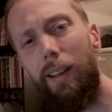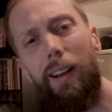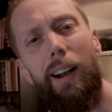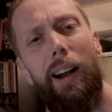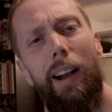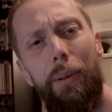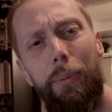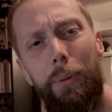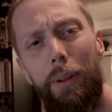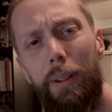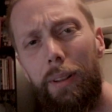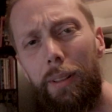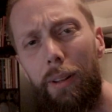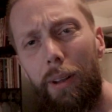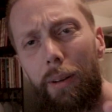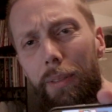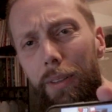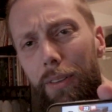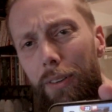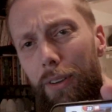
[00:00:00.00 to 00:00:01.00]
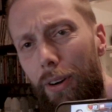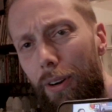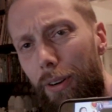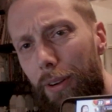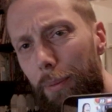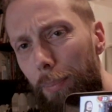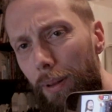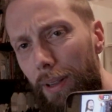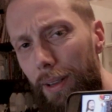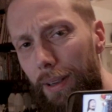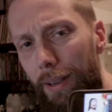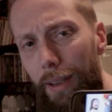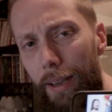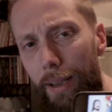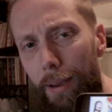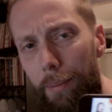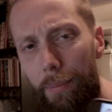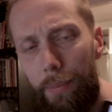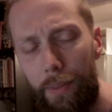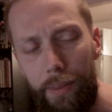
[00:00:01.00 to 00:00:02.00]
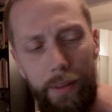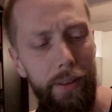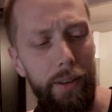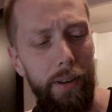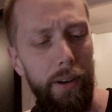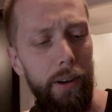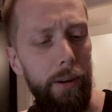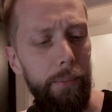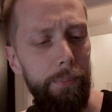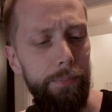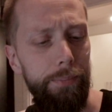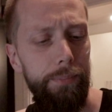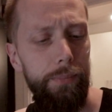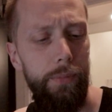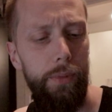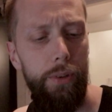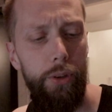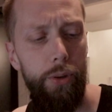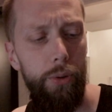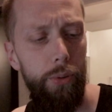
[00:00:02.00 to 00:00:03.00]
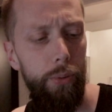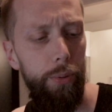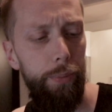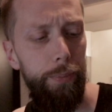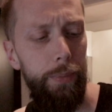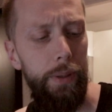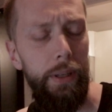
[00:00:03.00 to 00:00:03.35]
I really love this card playing game, the um, new